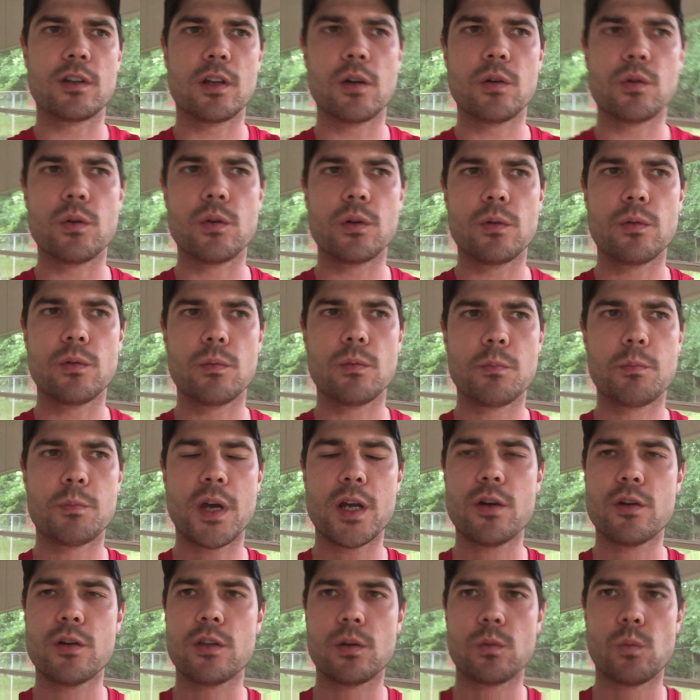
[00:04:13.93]
Now,
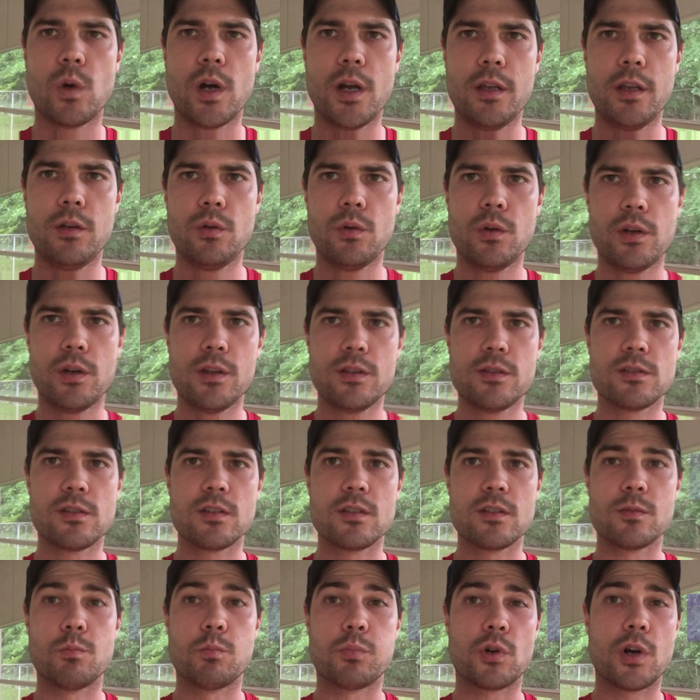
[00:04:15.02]
better than white noise
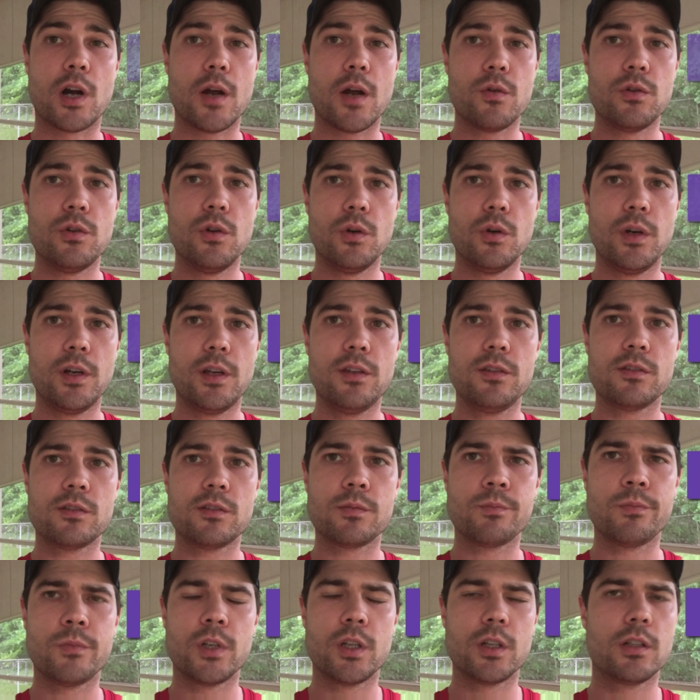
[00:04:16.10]
is brown noise.
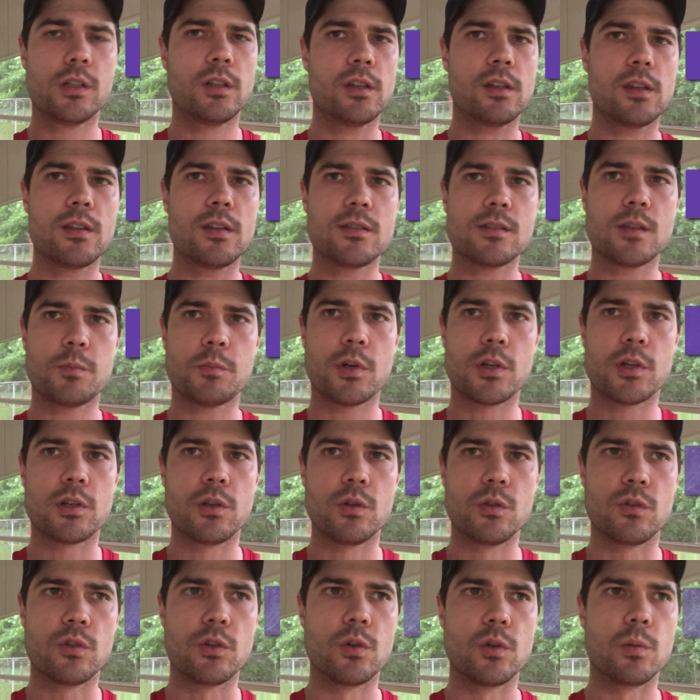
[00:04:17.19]
You can look these up on
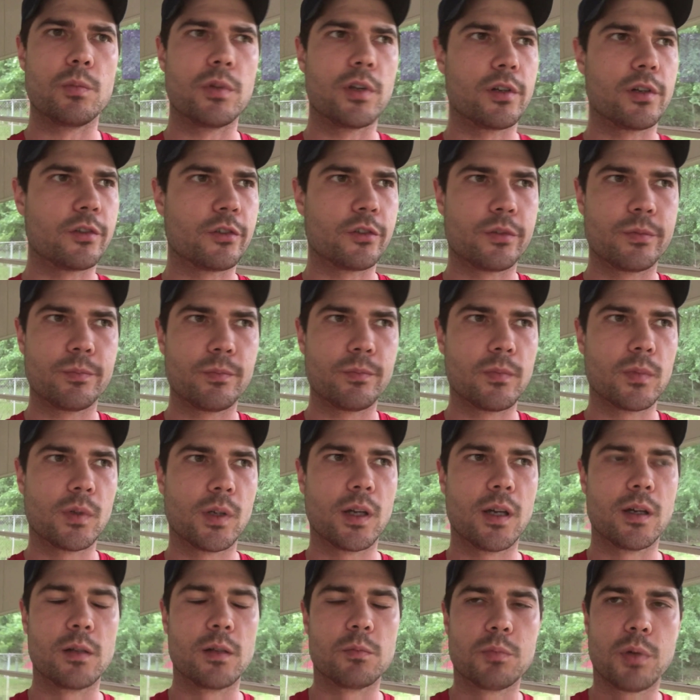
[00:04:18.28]
YouTube. There's
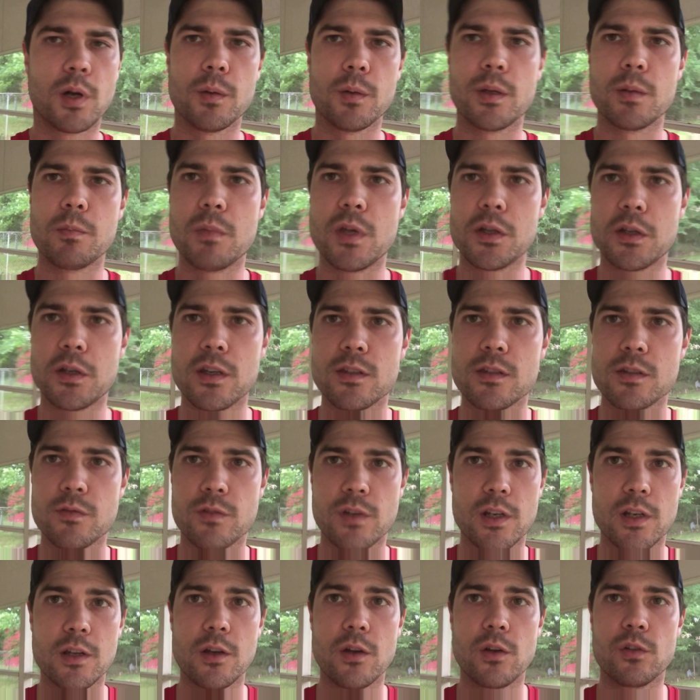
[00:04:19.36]
probably millions of
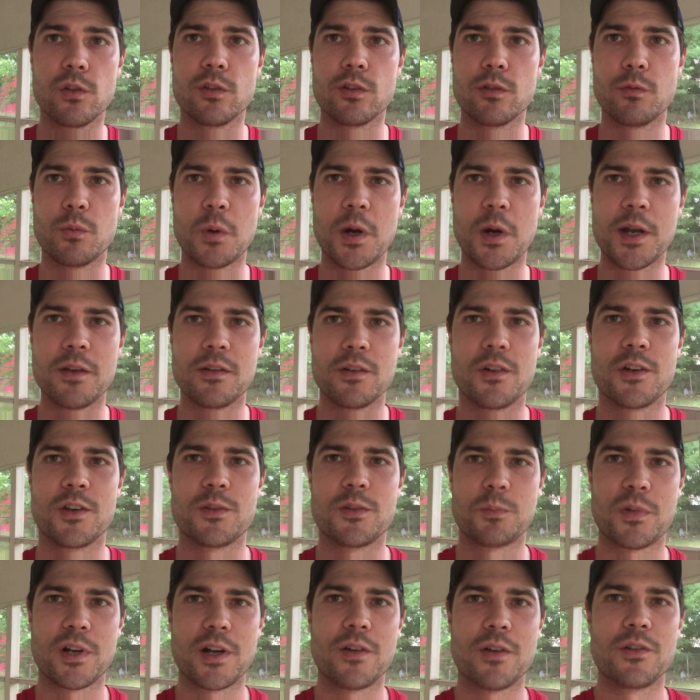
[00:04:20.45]
videos of white noise,
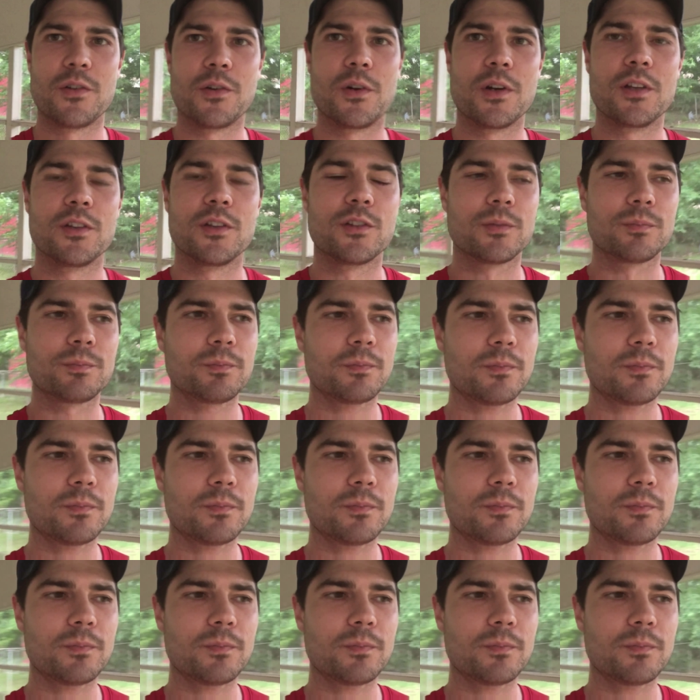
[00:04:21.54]
brown noise.